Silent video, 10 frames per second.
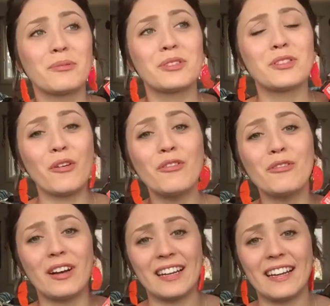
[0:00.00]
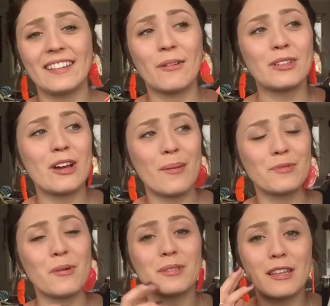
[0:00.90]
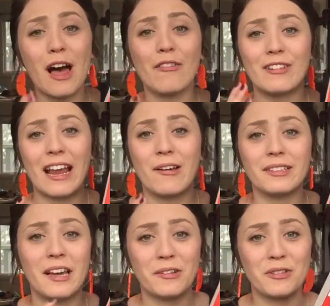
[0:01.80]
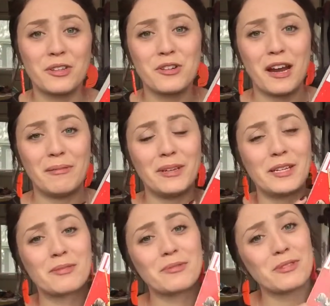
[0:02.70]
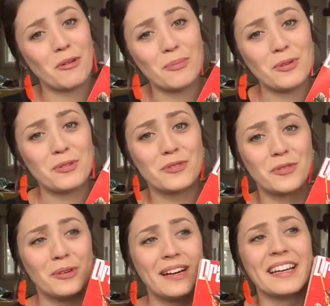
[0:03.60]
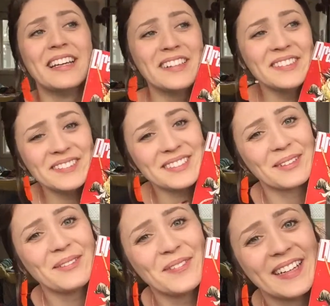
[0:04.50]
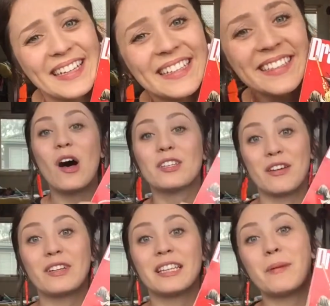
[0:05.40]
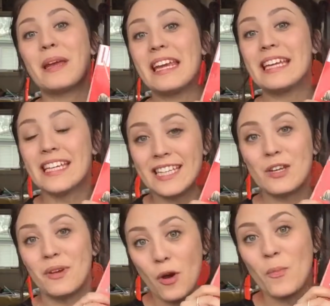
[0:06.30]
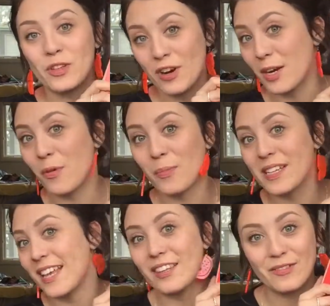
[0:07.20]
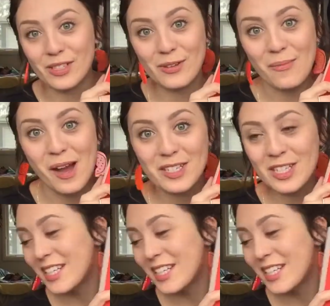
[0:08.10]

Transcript: it was so funny. There were times where I was laughing out loud on the train because it was so beautiful and so funny. I'll definitely be continuing on with Dragon Ball because I loved it so much.